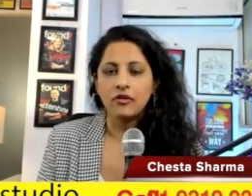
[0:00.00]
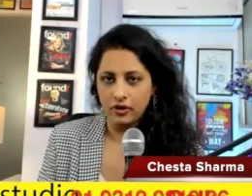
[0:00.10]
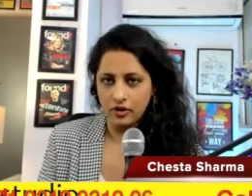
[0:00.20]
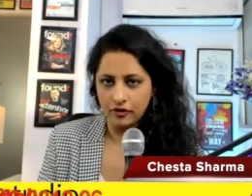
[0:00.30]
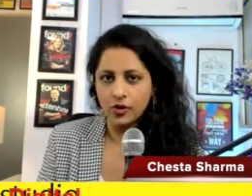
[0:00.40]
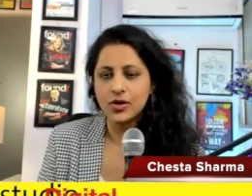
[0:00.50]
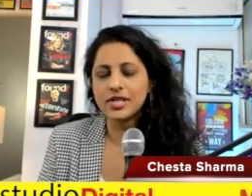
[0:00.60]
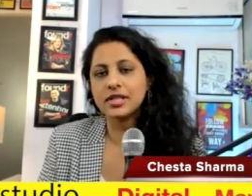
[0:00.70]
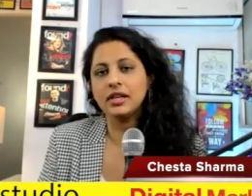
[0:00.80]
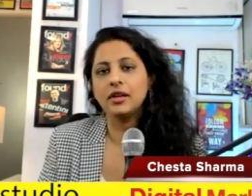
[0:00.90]
Of course,
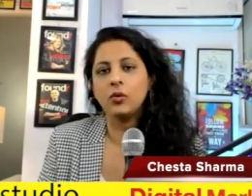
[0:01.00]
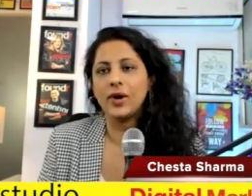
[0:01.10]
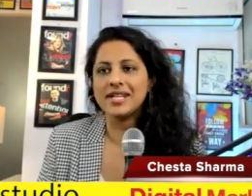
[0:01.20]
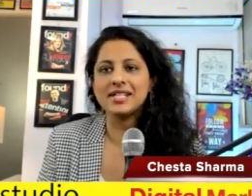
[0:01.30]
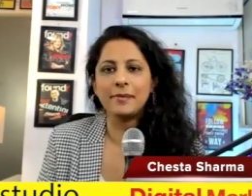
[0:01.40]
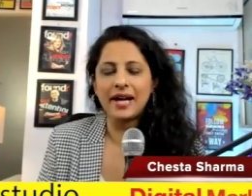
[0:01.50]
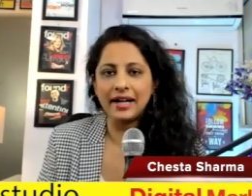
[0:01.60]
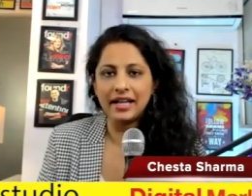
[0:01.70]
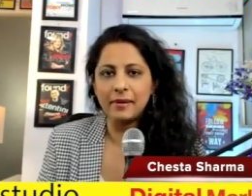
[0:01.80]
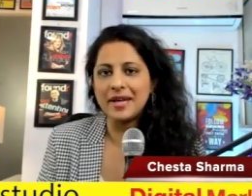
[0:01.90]
what is a brand
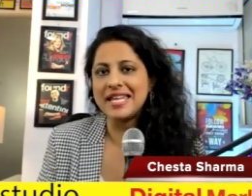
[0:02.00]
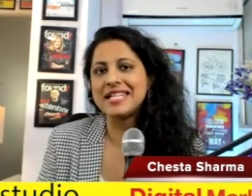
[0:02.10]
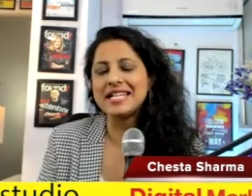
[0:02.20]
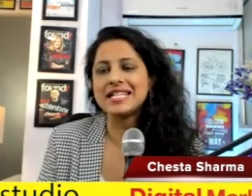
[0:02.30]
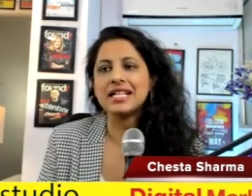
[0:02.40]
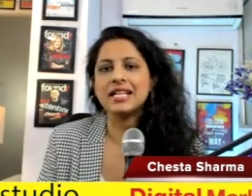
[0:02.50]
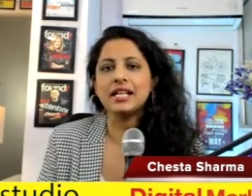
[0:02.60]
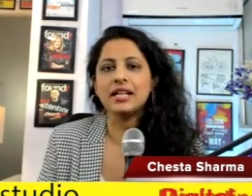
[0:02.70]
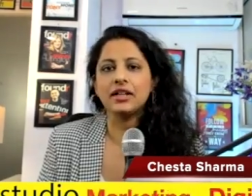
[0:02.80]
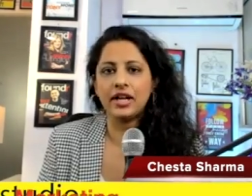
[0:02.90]
name? Is it
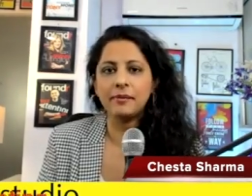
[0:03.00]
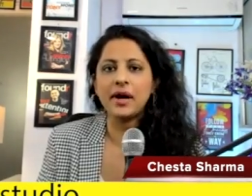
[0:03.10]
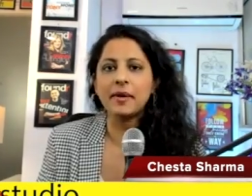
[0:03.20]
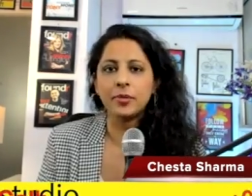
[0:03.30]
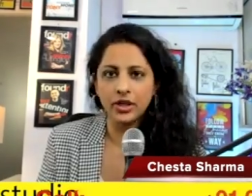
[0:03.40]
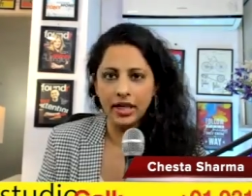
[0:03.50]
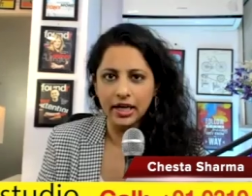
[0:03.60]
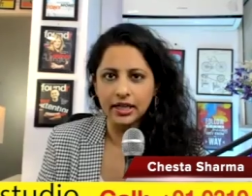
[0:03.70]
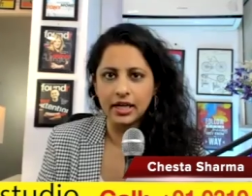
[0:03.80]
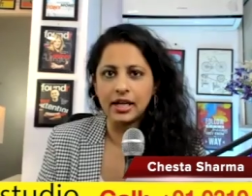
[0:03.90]
trademark
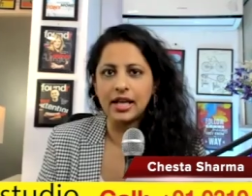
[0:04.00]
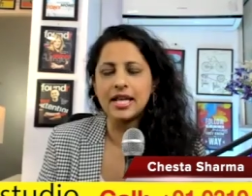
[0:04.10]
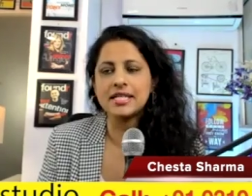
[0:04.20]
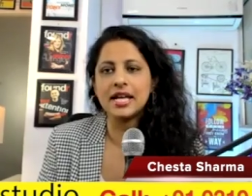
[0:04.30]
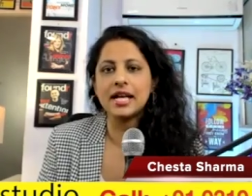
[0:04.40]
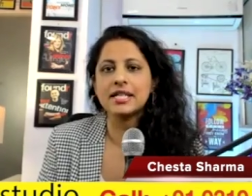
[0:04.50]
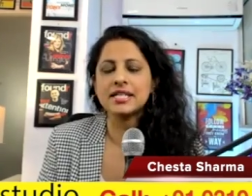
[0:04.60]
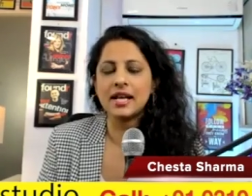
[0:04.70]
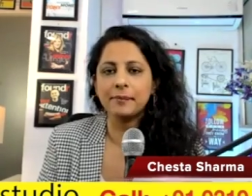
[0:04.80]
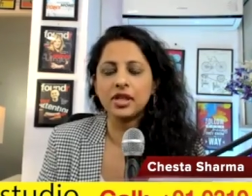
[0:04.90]
protected? Is it
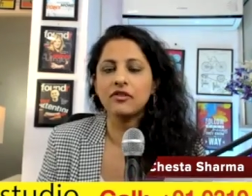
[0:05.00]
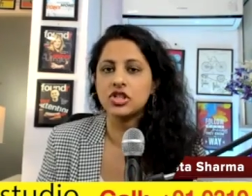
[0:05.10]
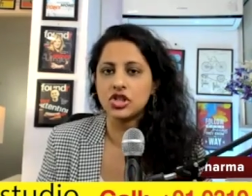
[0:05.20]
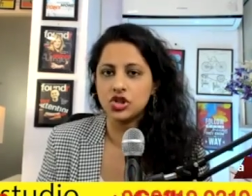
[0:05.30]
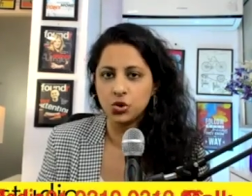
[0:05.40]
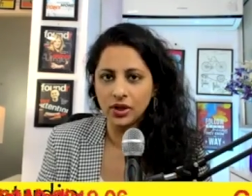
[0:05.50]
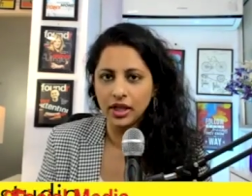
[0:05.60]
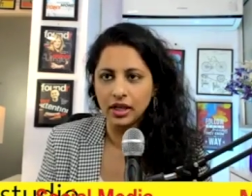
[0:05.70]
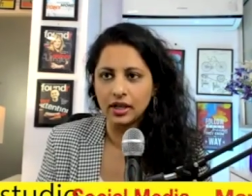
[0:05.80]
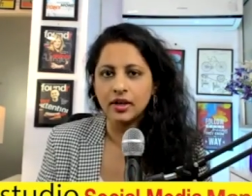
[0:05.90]
something which is
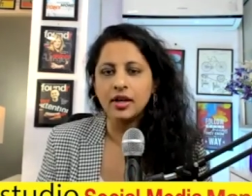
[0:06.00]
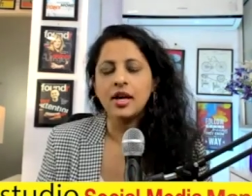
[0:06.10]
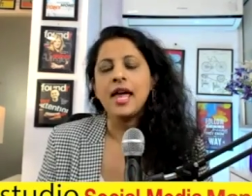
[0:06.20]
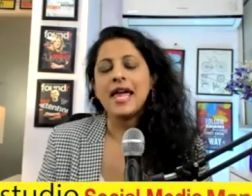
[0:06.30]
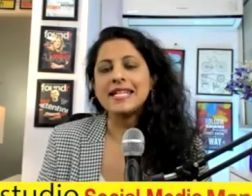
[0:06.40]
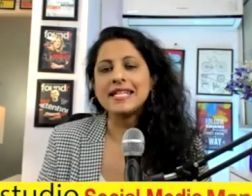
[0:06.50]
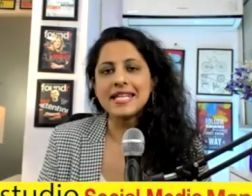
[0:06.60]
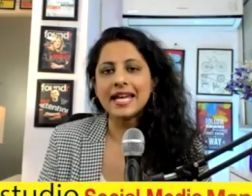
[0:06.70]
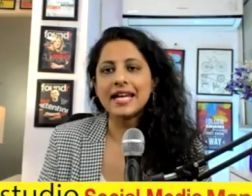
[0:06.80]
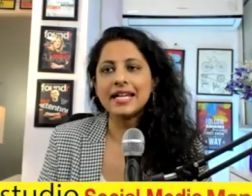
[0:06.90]
unique? And
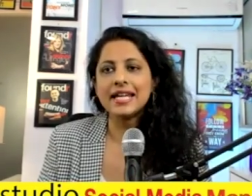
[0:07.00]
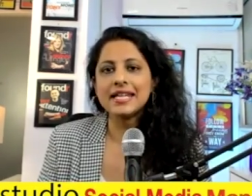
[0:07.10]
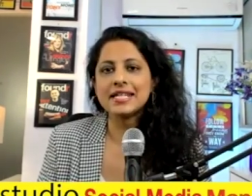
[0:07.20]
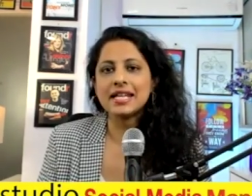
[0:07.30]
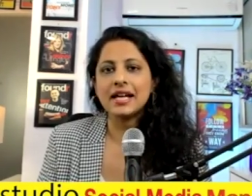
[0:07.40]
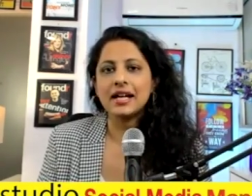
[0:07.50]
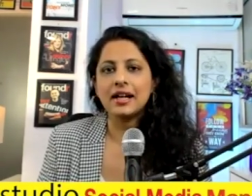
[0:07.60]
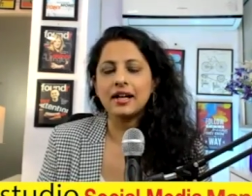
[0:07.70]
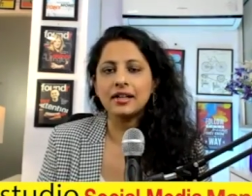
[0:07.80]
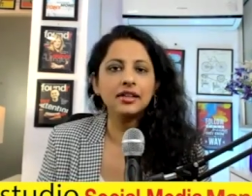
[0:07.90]
second is
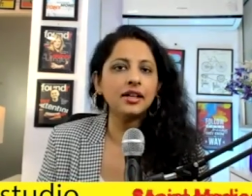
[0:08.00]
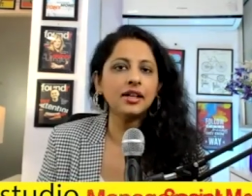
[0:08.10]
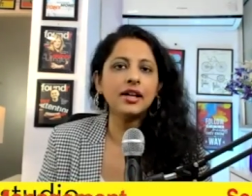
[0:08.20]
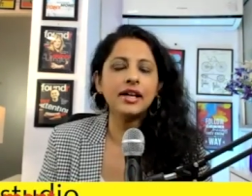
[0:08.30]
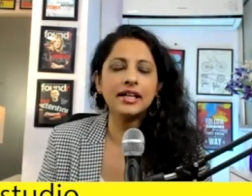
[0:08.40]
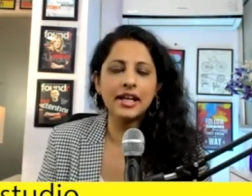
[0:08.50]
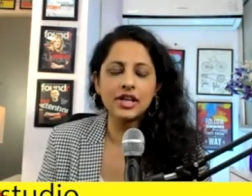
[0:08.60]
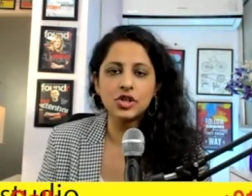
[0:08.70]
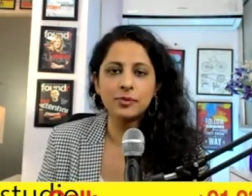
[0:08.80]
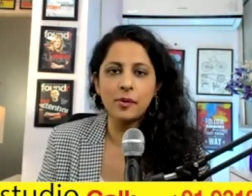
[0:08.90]
the
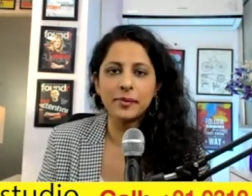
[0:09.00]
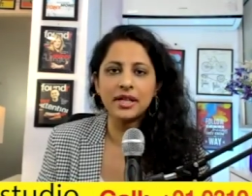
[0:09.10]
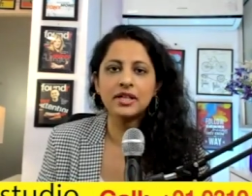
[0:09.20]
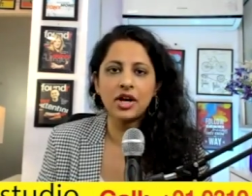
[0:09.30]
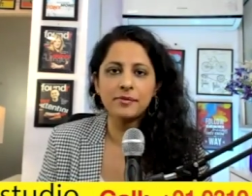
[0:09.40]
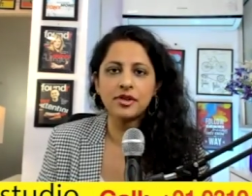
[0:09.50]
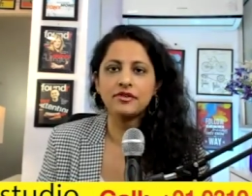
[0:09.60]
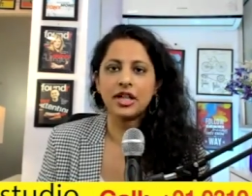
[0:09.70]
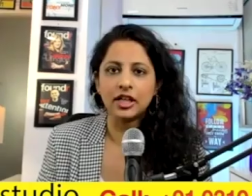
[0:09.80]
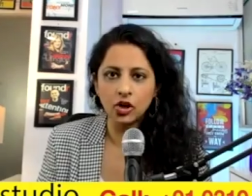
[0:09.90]
intellectual property in terms of
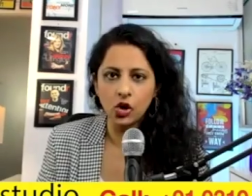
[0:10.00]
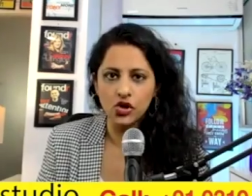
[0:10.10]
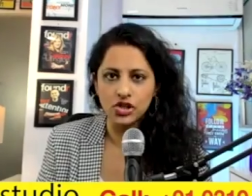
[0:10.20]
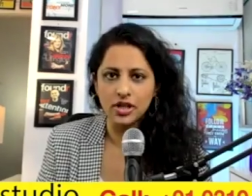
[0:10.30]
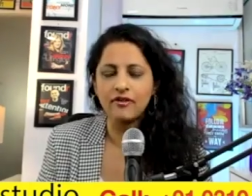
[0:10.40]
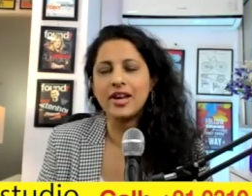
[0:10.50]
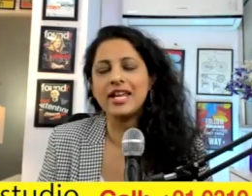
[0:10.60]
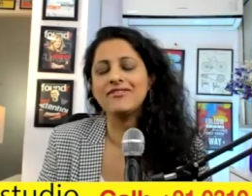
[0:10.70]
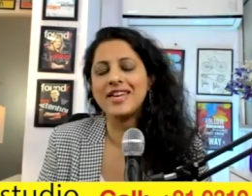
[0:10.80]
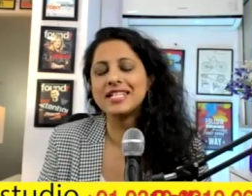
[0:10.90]
technology. If an
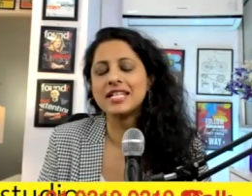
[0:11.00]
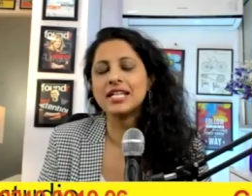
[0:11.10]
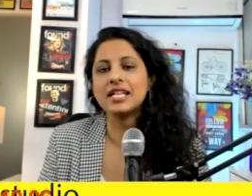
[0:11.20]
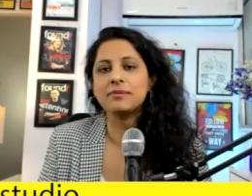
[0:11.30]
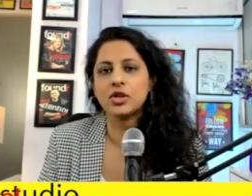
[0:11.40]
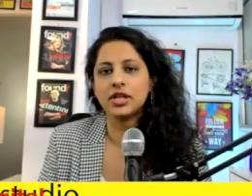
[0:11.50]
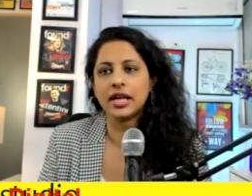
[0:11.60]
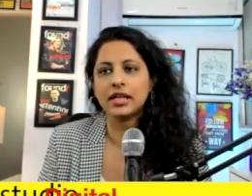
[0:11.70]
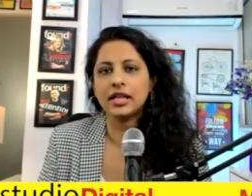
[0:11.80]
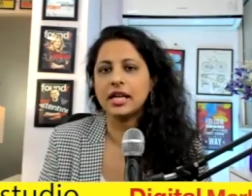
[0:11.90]
investor
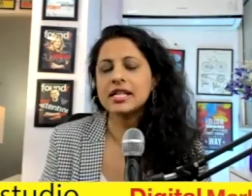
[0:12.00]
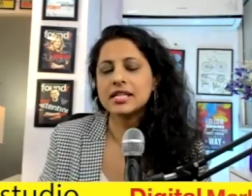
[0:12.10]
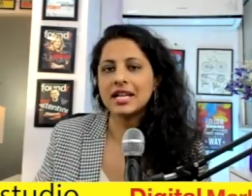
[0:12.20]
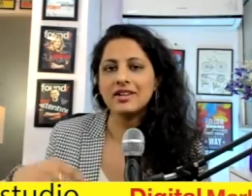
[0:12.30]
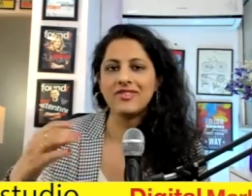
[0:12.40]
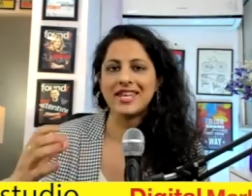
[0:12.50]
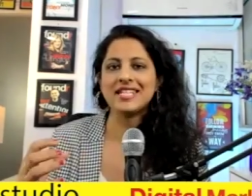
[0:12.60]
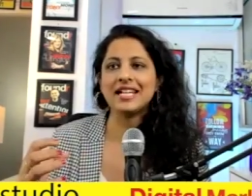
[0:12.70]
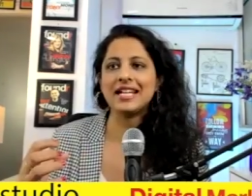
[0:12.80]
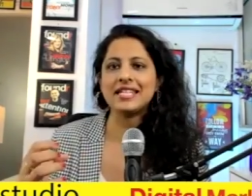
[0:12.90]
is
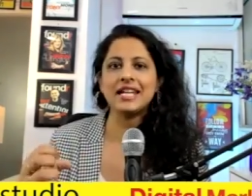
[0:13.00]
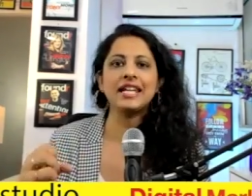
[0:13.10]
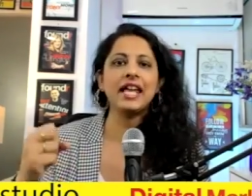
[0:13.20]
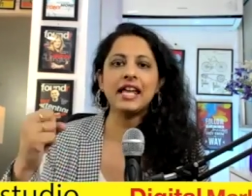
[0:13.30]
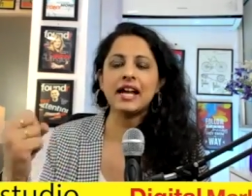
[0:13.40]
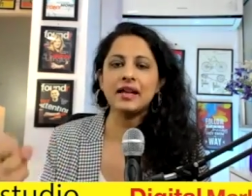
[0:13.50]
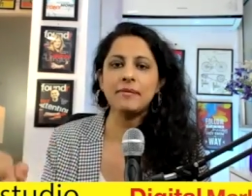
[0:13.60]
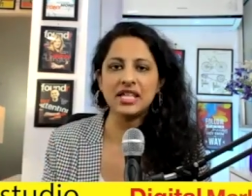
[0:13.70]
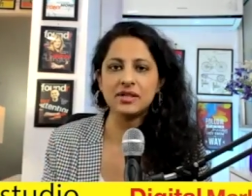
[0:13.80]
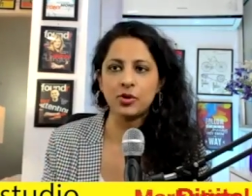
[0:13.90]
investing, let's say, in AI
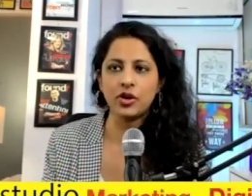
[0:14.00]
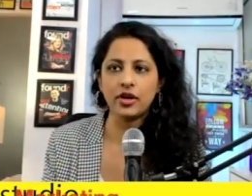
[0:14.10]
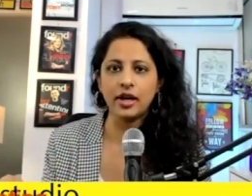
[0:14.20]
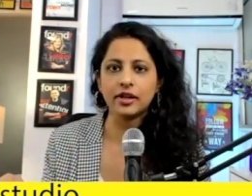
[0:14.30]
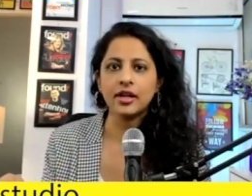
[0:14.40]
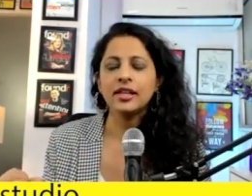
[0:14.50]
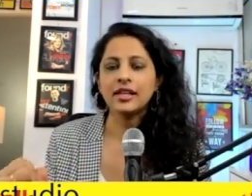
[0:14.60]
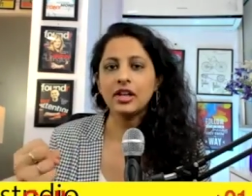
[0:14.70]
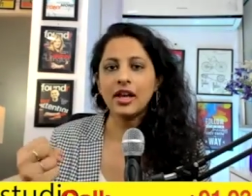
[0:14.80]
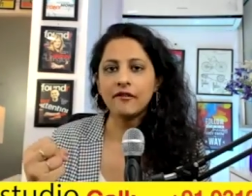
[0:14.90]
based product, then
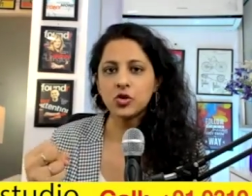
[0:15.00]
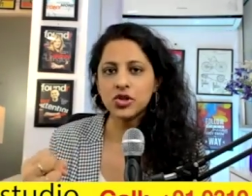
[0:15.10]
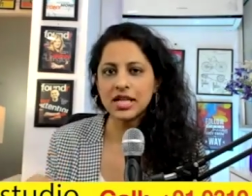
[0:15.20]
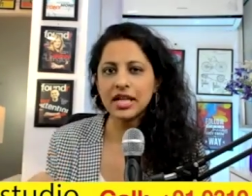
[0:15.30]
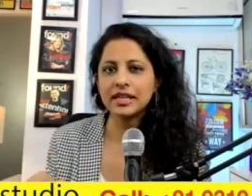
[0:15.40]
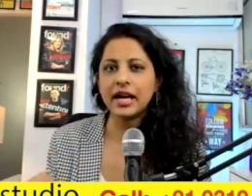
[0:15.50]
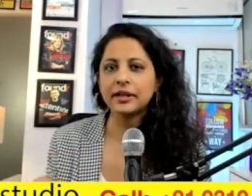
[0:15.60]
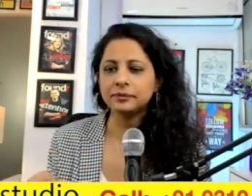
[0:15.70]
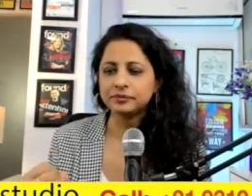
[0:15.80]
you have to see that